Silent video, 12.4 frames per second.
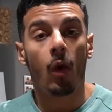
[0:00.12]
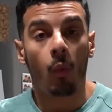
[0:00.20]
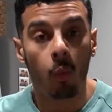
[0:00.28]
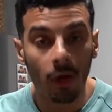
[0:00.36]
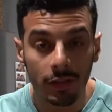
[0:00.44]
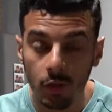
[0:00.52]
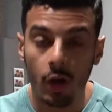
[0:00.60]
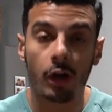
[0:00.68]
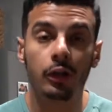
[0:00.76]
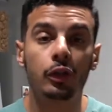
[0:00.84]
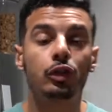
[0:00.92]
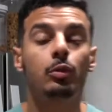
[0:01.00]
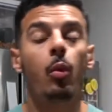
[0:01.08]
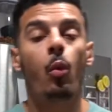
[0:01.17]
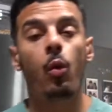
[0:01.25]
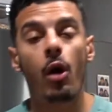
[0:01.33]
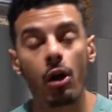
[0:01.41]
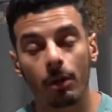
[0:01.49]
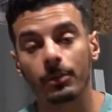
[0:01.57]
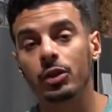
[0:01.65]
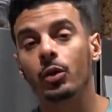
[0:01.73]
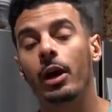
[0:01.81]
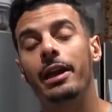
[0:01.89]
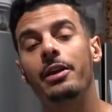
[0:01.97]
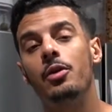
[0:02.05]
What is going on YouTube? Welcome
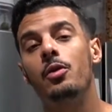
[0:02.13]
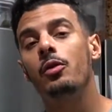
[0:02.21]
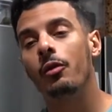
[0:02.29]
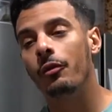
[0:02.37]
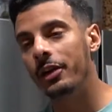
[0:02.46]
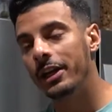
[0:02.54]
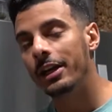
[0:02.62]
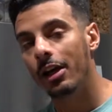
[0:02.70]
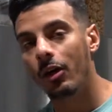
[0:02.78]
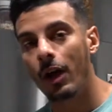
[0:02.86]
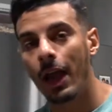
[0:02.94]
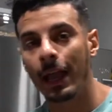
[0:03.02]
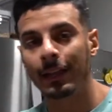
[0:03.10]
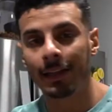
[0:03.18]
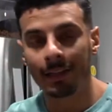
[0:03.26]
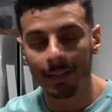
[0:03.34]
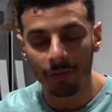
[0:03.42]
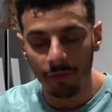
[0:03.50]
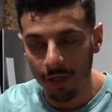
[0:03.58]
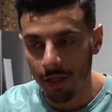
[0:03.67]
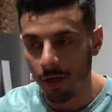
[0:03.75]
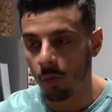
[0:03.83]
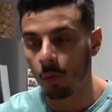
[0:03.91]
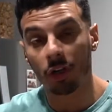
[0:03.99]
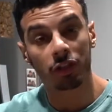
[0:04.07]
to a new video, and in this
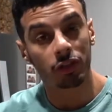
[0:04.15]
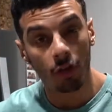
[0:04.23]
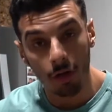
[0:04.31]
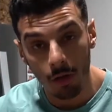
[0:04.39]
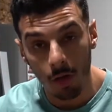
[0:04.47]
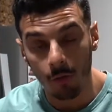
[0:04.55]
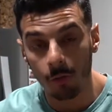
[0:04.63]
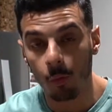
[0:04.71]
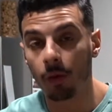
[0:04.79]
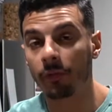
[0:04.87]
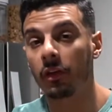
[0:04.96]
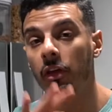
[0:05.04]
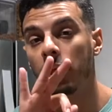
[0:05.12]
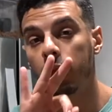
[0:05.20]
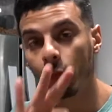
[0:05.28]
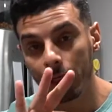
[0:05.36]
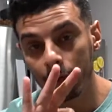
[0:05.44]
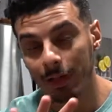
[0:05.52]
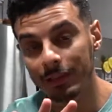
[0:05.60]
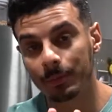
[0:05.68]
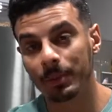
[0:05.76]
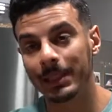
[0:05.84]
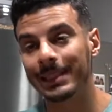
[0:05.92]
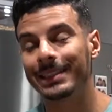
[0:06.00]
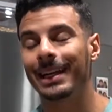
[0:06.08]
video we're going to start it off with 3
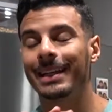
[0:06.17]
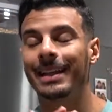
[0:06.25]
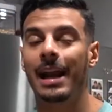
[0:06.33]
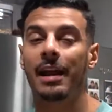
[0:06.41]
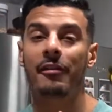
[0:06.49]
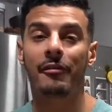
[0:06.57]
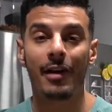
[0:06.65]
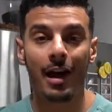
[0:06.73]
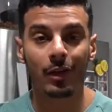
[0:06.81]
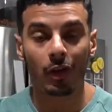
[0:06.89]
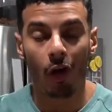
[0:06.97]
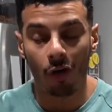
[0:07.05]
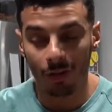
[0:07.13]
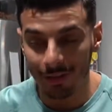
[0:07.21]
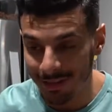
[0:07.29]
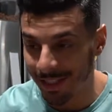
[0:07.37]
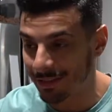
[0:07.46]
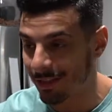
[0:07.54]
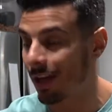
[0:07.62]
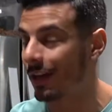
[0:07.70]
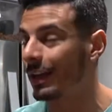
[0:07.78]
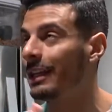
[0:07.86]
recipes that I found on TikTok.